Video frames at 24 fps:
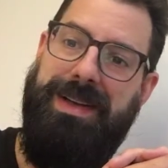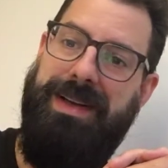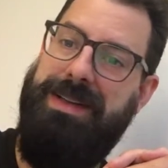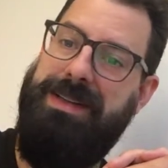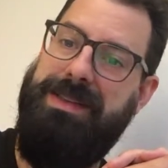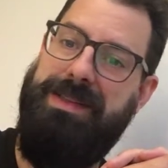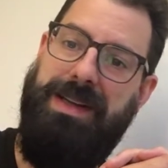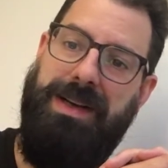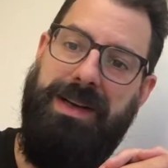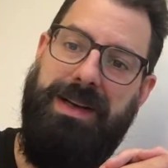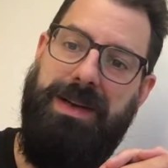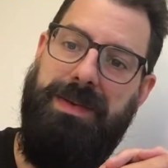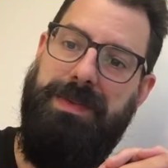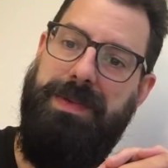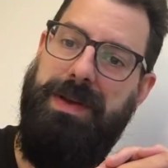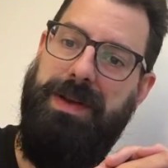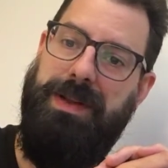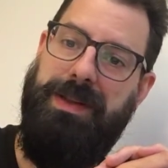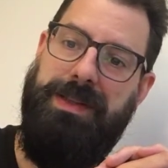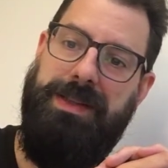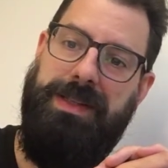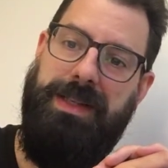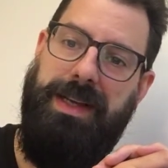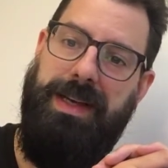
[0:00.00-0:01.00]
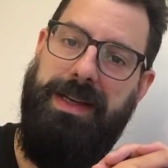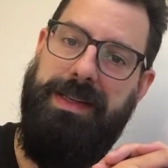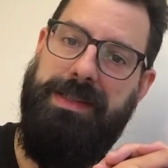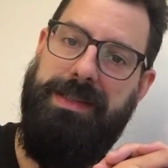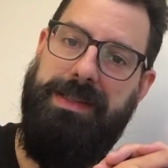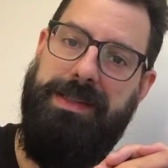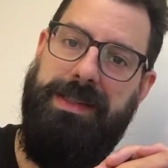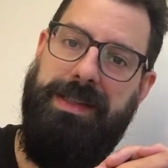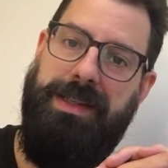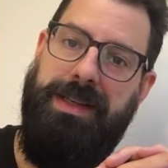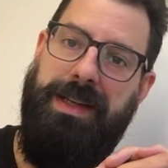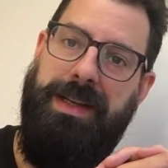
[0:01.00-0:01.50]
it's not going to be on the
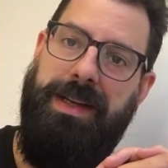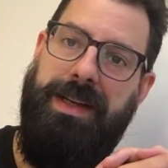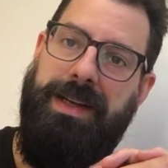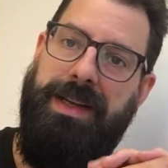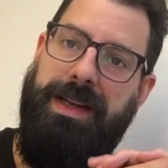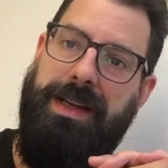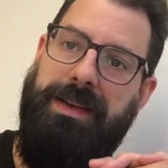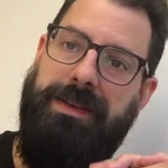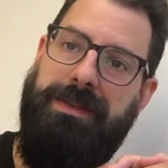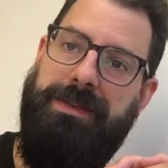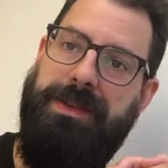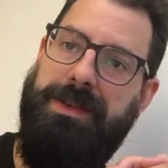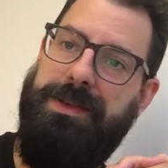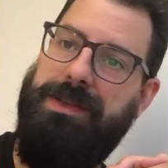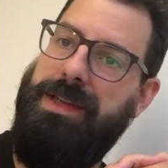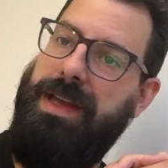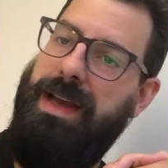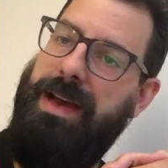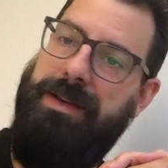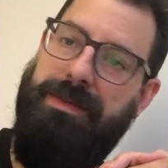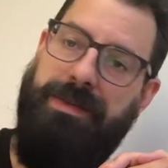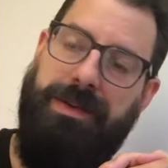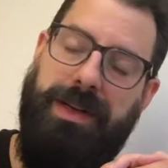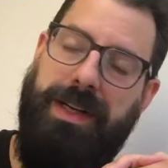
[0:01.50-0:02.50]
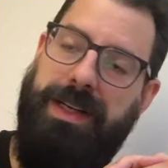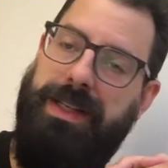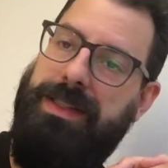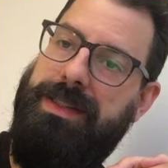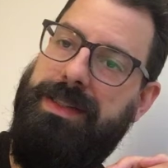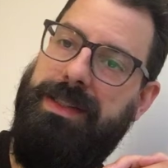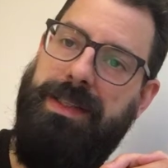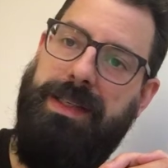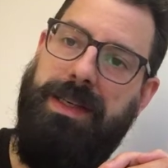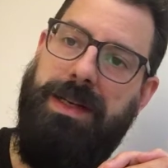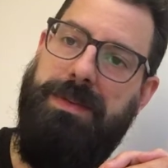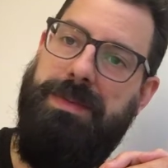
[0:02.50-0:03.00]
test. And if there's ever
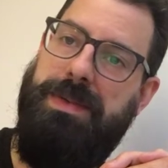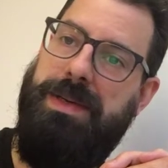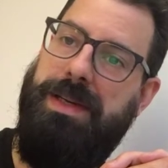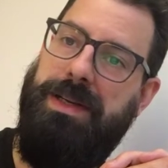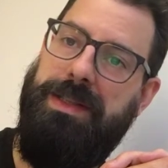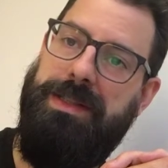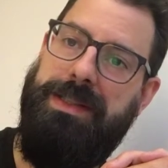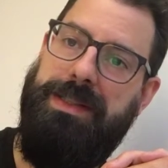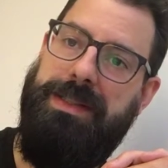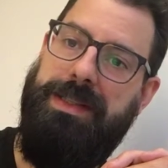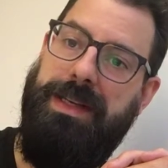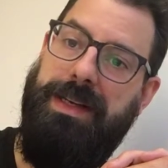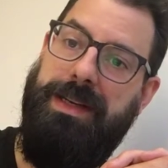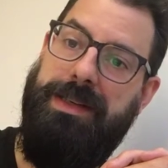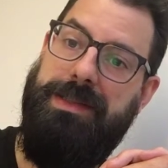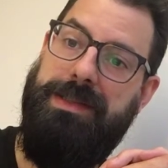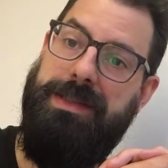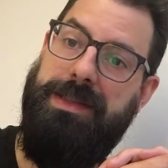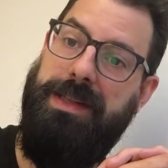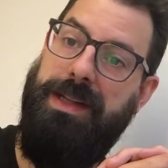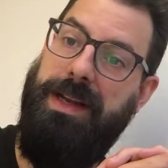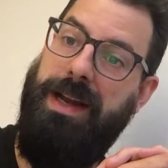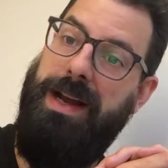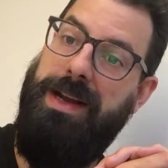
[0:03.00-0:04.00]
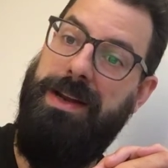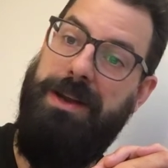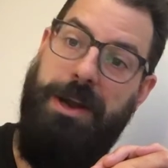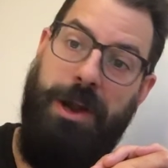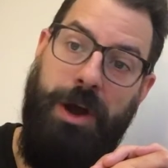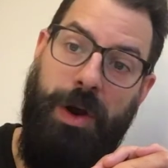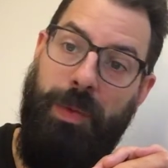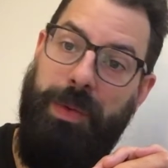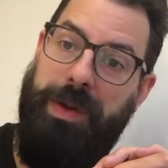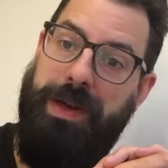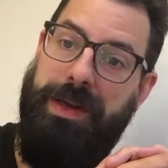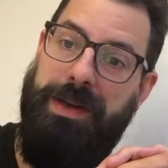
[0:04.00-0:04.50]
anything going to be on the test that I
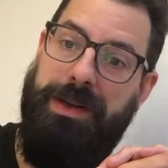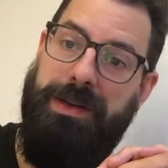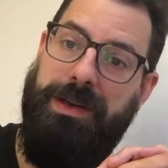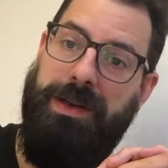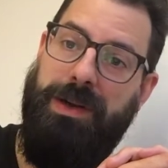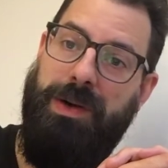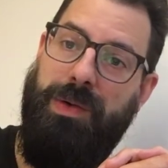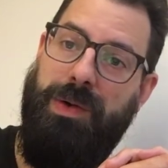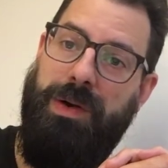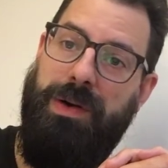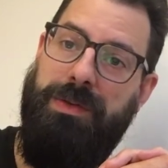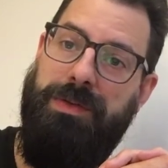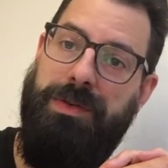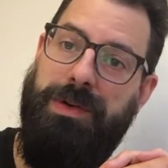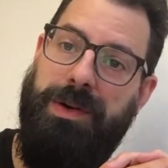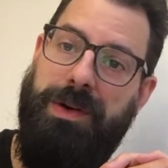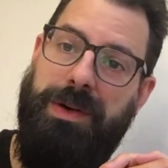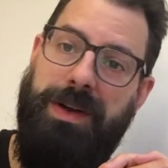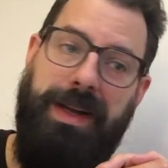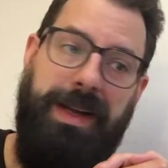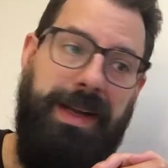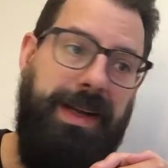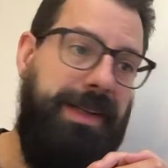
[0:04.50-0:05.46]
know we didn't go over,